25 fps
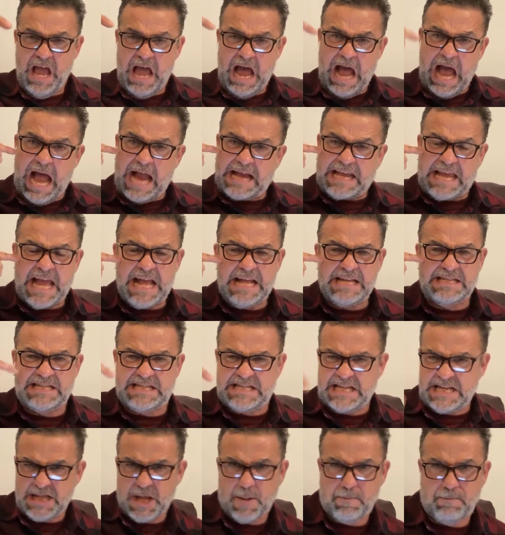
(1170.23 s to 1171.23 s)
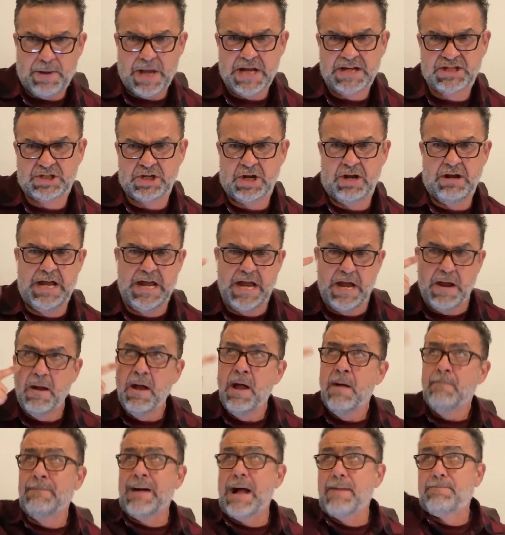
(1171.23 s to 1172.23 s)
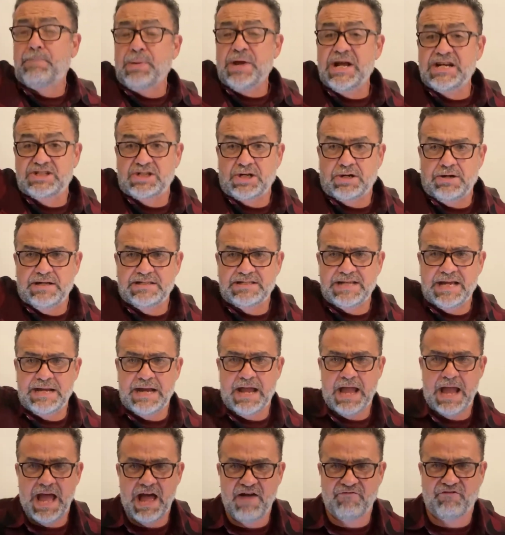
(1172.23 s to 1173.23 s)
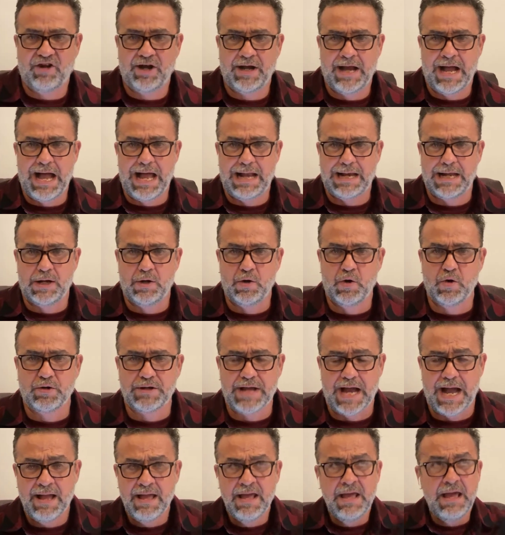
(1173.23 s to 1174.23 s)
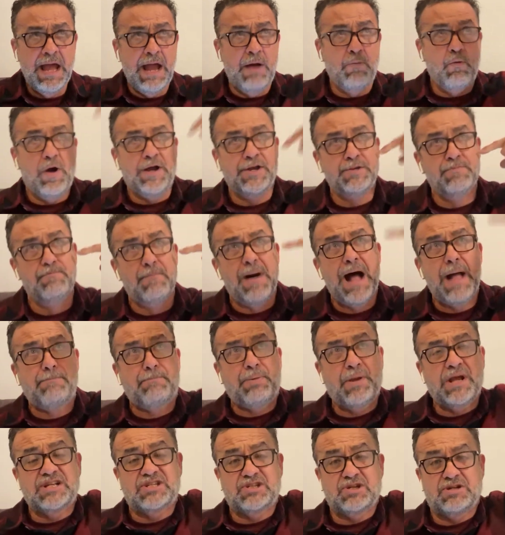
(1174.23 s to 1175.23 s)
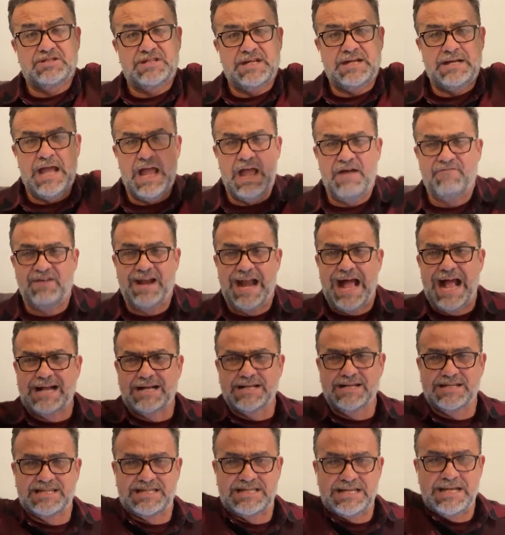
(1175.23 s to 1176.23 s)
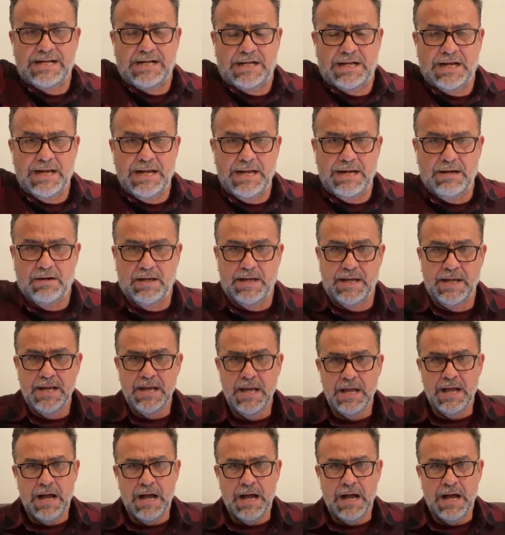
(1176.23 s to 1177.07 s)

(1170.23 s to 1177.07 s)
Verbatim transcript: I can't see the picture here. My picture is in heaven. Hallelujah. And when my picture is in heaven, I can see clearly.